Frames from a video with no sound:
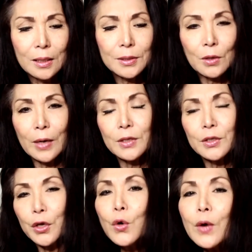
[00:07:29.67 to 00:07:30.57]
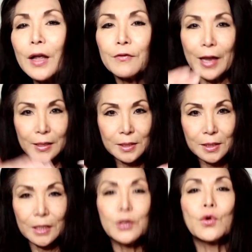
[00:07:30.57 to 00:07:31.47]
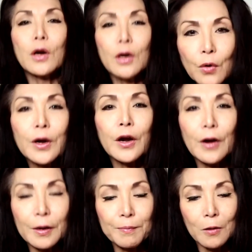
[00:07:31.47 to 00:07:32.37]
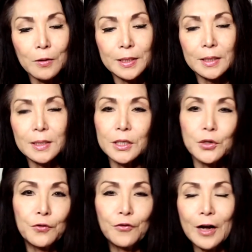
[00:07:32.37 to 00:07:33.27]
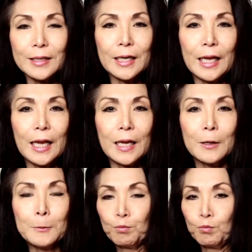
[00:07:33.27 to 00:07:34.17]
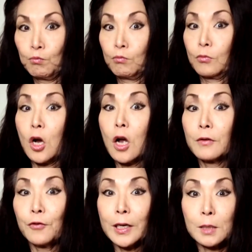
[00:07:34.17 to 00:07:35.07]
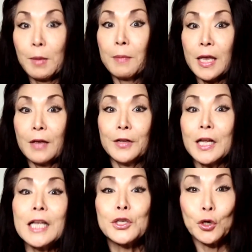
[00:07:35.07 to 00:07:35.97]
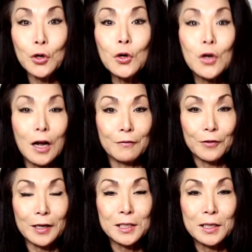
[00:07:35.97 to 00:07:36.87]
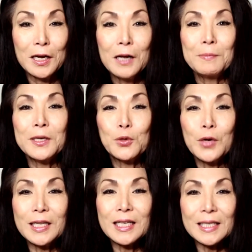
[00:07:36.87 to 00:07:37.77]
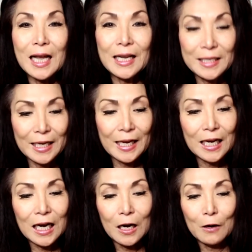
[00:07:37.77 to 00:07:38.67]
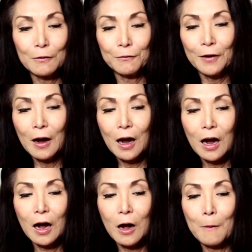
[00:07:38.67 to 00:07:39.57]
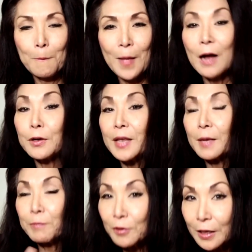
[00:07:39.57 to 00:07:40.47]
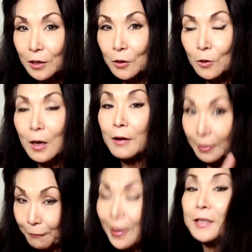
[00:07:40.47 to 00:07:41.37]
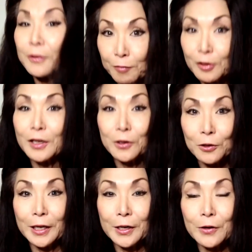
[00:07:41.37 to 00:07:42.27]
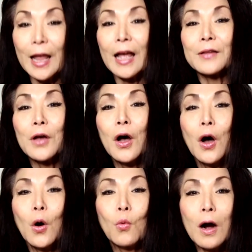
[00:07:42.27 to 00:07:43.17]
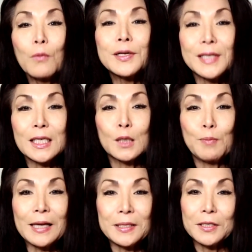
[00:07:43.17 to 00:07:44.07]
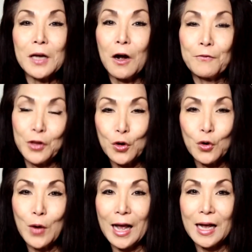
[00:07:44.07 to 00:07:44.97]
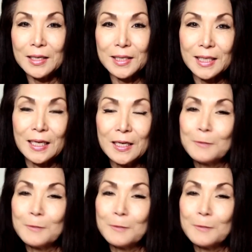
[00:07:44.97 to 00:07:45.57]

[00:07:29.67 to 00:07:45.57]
So, as you advanced in your career in politics, did you find any conflicts, maybe even internal conflicts, between this idea of how to be an effective political leader and what was expected of you as